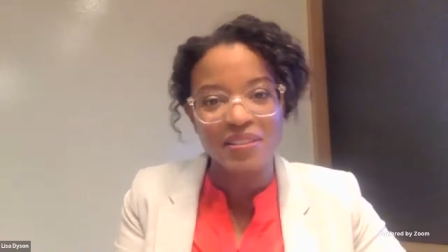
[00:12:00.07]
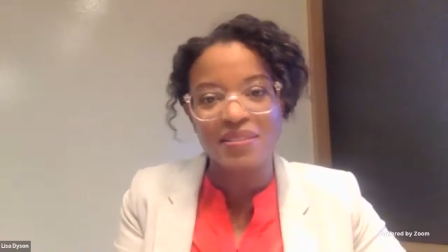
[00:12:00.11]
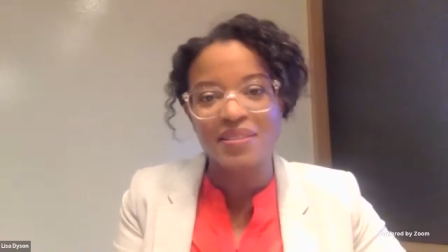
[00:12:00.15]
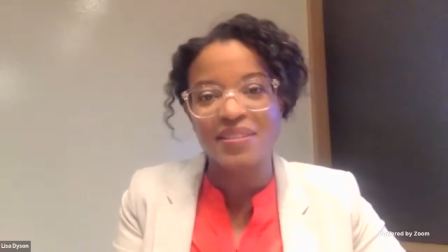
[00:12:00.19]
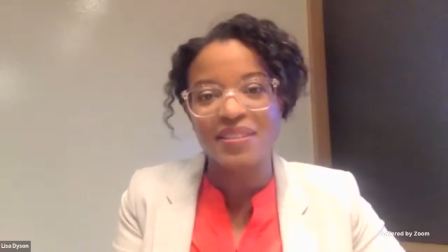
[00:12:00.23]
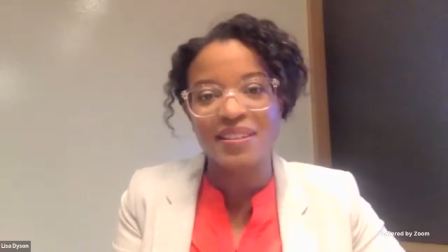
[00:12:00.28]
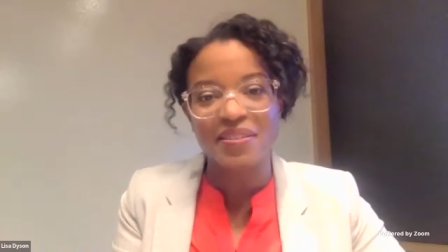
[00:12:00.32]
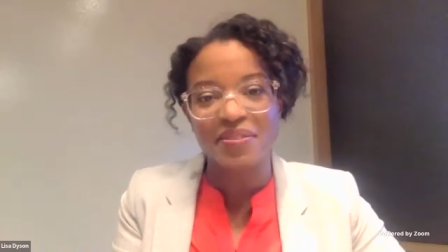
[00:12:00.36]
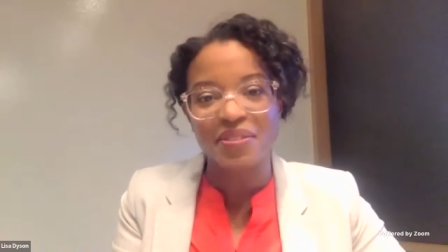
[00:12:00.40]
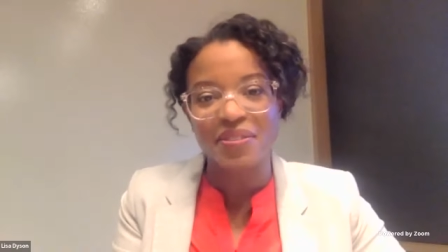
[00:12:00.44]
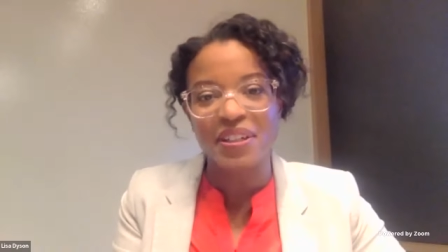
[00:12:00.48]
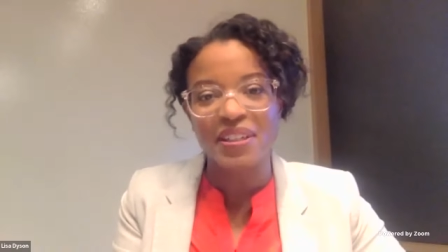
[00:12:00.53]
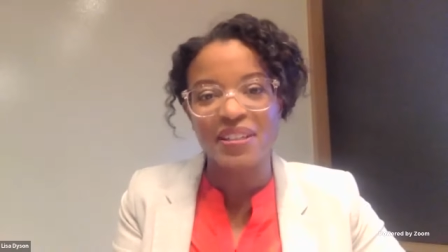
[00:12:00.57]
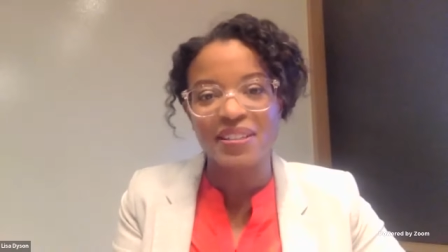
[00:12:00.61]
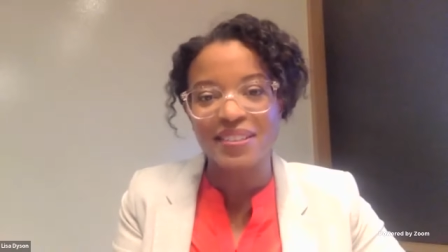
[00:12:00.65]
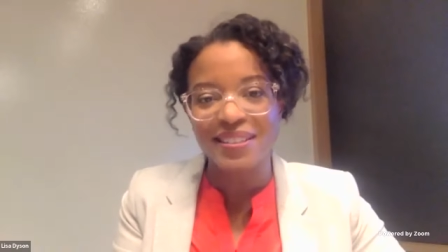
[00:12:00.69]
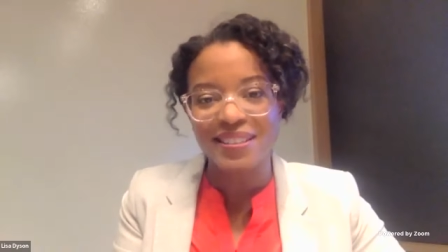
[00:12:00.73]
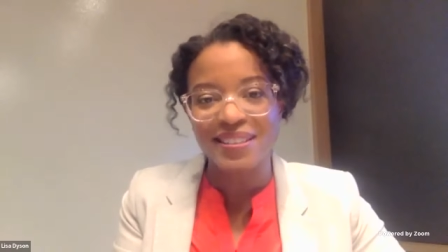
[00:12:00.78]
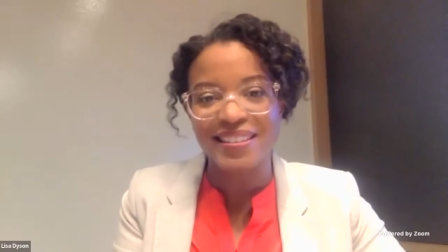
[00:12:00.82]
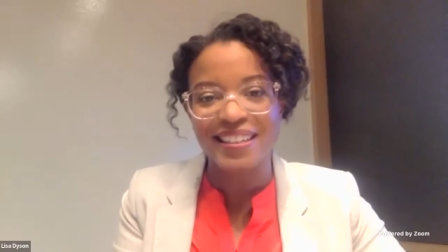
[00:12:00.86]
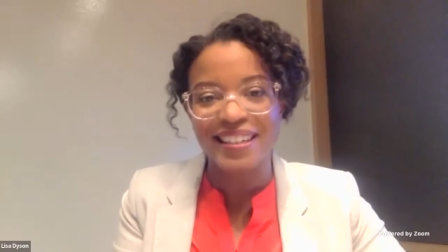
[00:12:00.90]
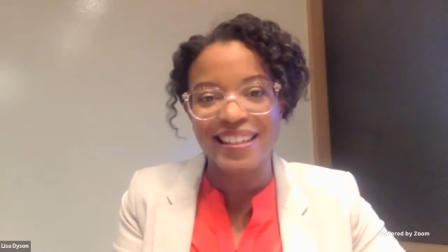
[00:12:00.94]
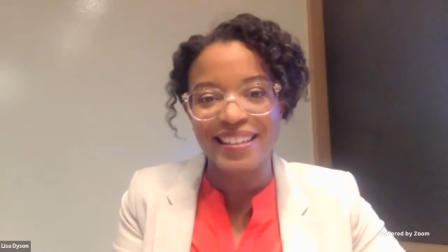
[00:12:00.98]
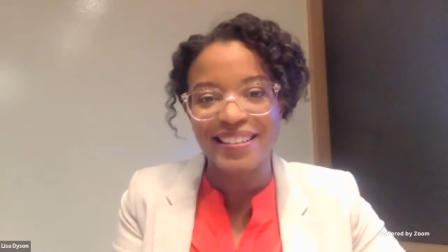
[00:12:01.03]
us different and
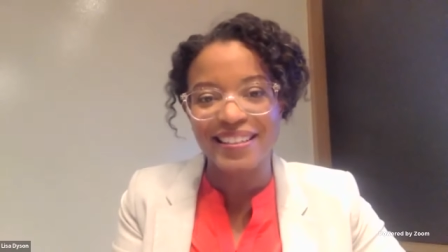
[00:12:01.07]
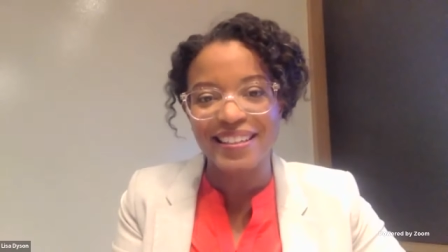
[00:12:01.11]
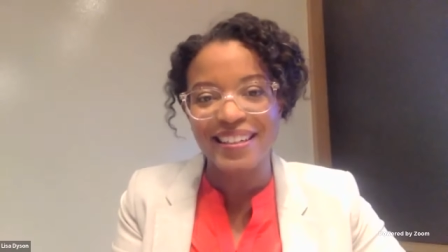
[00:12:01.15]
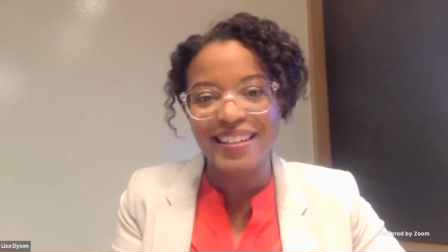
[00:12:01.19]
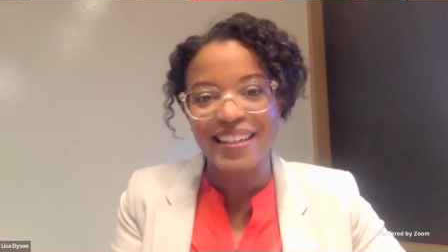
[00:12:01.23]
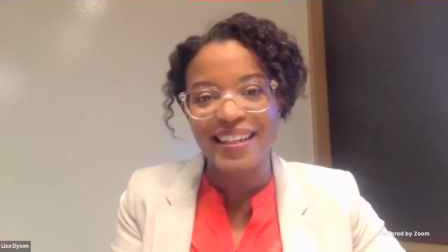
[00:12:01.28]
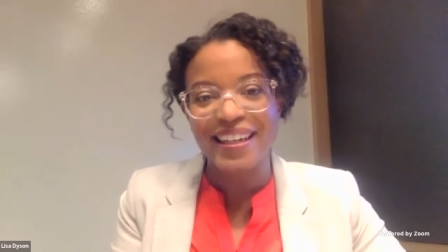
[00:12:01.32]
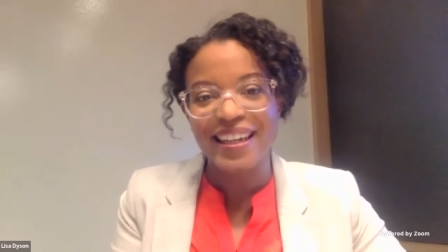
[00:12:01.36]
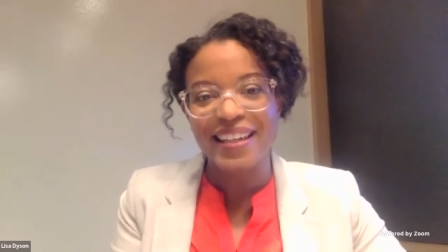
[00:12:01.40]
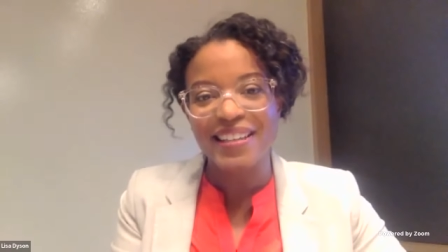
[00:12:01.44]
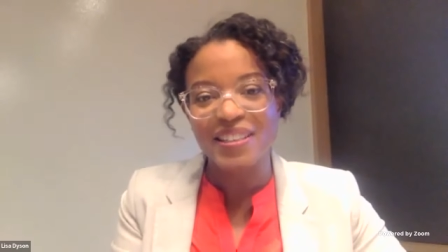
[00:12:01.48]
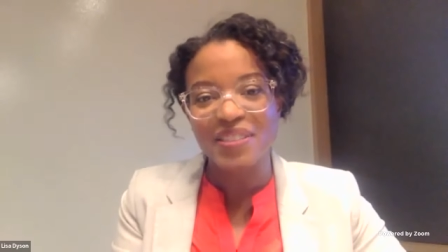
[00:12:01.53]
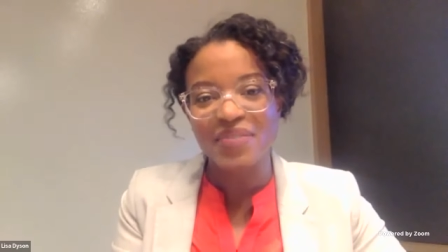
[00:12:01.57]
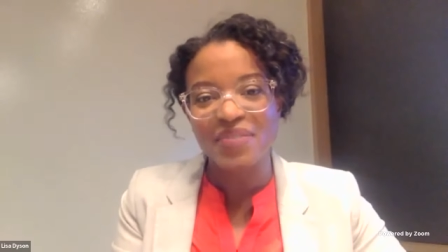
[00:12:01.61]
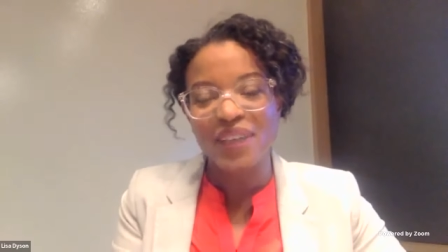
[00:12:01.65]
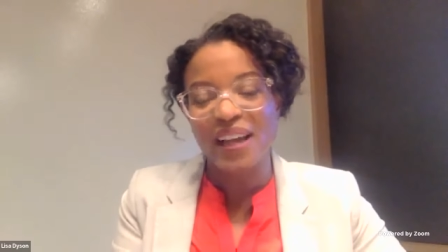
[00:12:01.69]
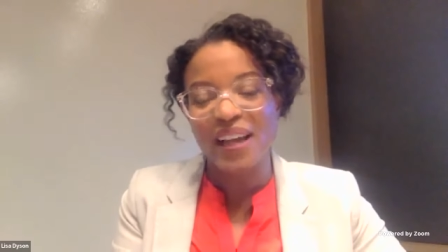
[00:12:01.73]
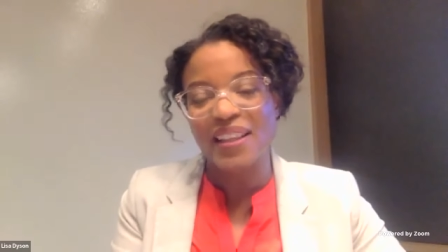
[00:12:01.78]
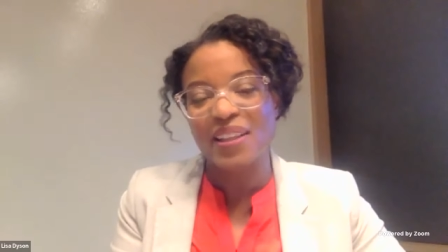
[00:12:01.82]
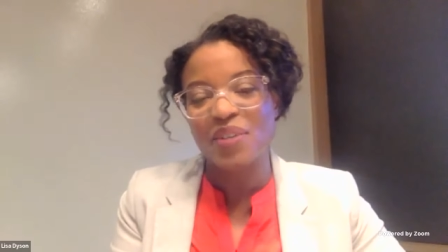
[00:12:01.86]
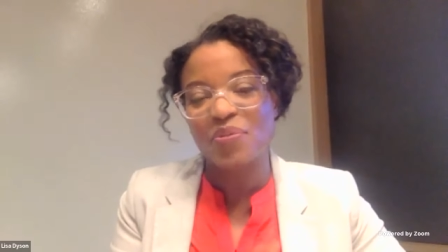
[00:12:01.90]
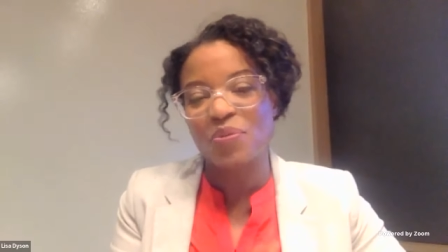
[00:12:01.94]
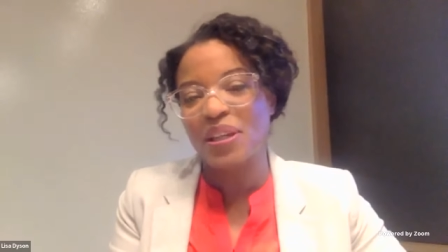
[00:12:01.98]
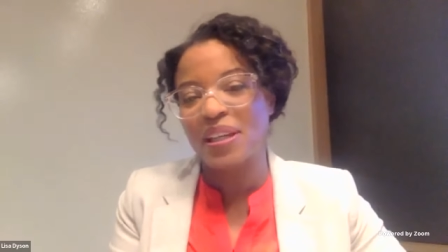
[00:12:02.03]
distinct is the
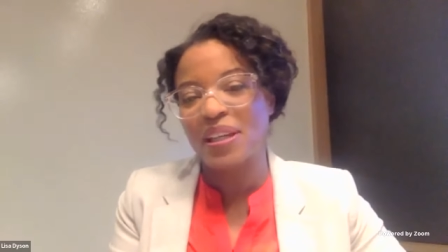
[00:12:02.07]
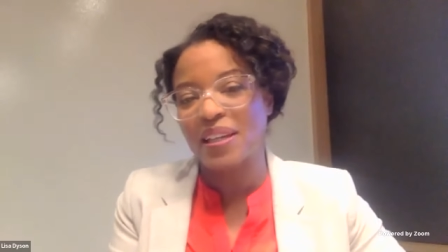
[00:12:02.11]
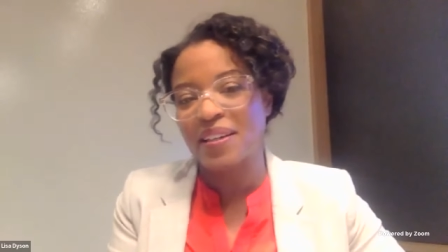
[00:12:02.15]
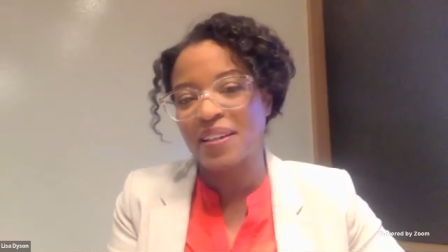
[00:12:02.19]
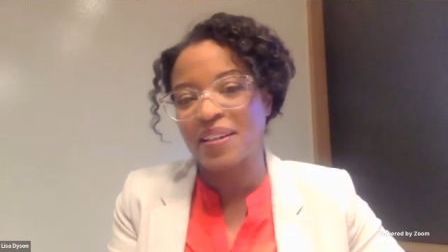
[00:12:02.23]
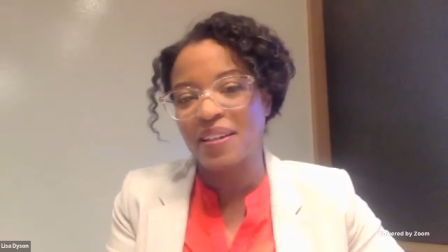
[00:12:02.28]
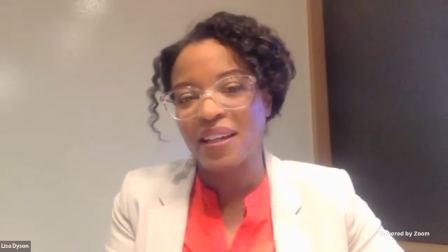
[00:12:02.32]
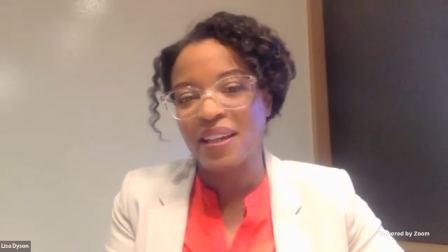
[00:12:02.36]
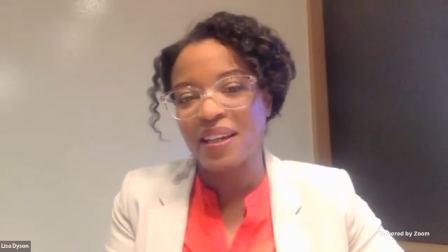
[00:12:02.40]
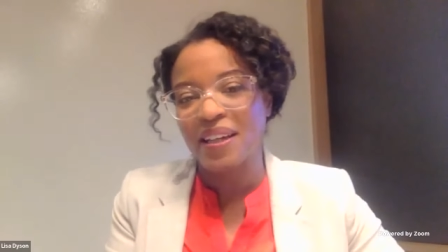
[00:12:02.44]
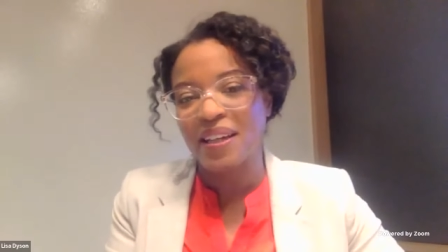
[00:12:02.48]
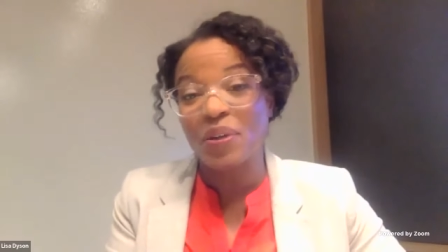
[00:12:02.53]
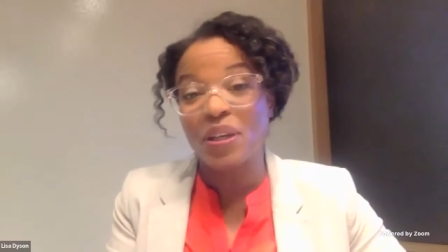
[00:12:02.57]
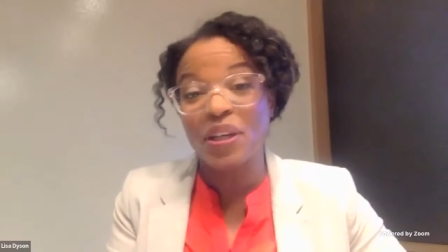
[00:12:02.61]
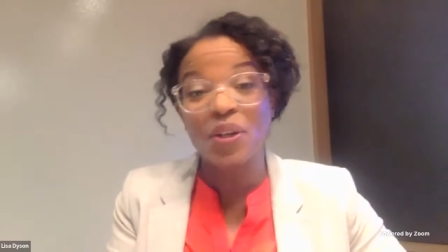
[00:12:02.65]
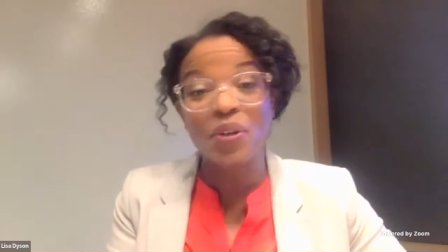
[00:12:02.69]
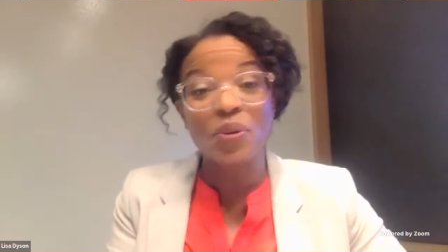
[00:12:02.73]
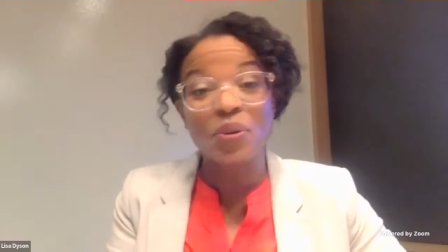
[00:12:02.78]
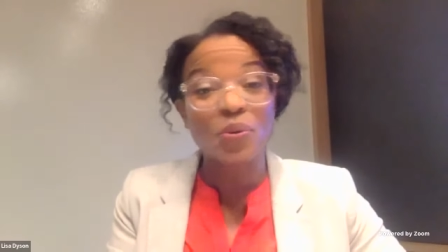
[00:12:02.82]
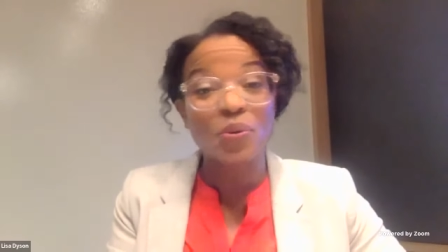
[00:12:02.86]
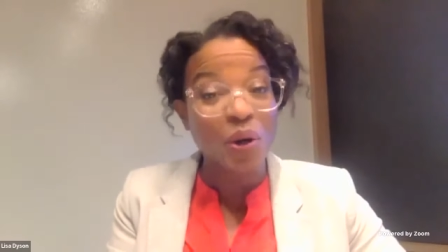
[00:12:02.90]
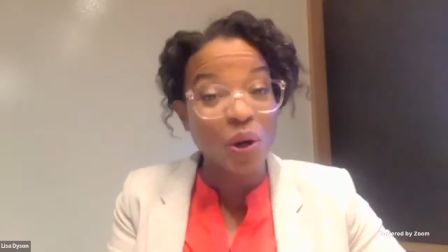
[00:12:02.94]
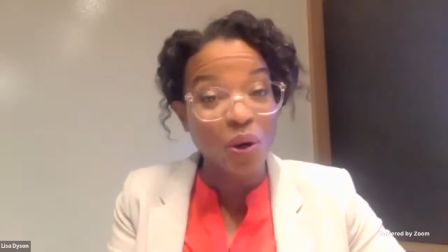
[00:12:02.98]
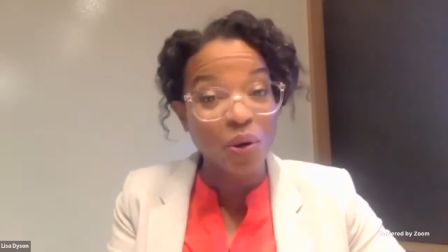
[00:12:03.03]
fact that we can we can
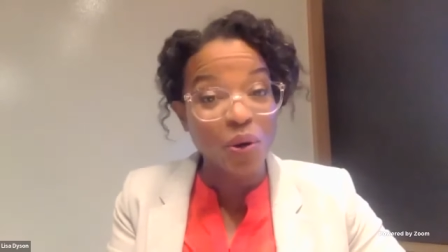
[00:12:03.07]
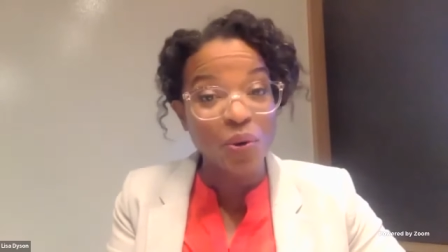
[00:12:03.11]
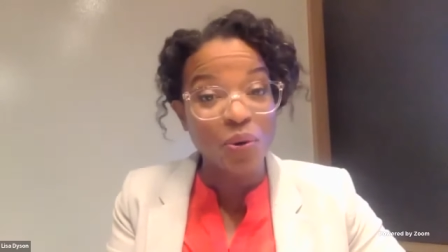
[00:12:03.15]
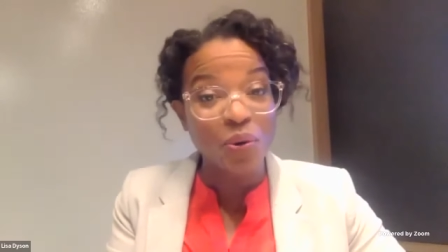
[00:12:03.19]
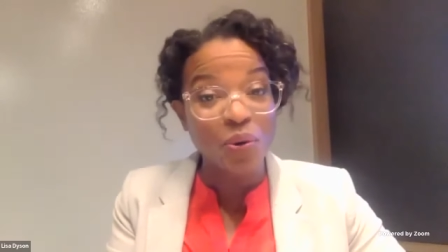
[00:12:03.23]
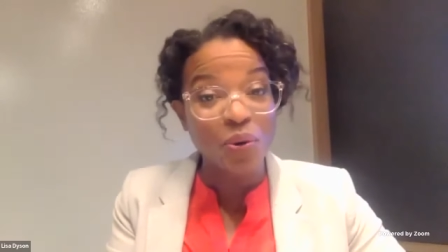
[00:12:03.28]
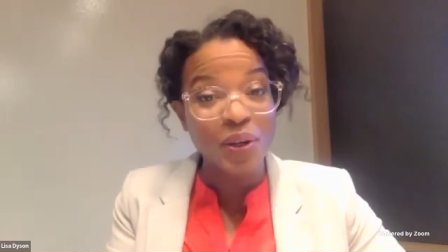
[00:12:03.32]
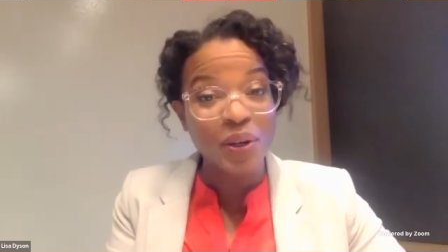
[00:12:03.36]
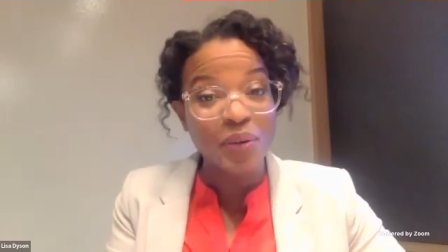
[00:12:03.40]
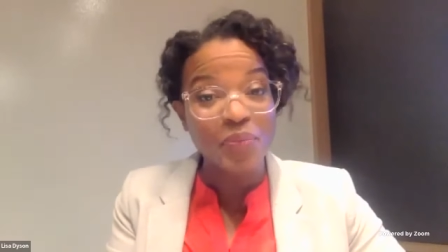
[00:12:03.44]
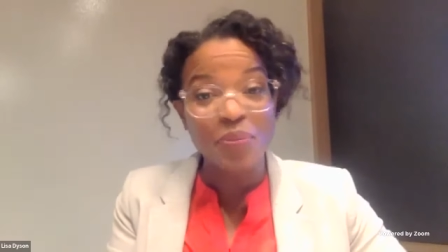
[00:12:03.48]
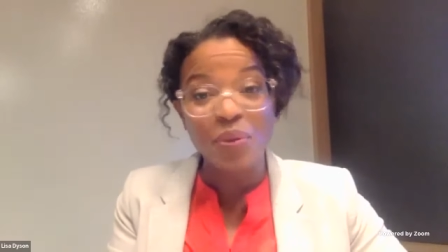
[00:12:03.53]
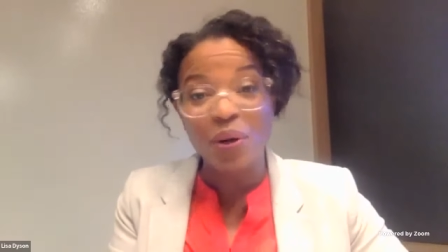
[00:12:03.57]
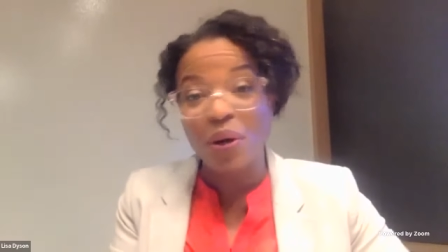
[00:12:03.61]
grow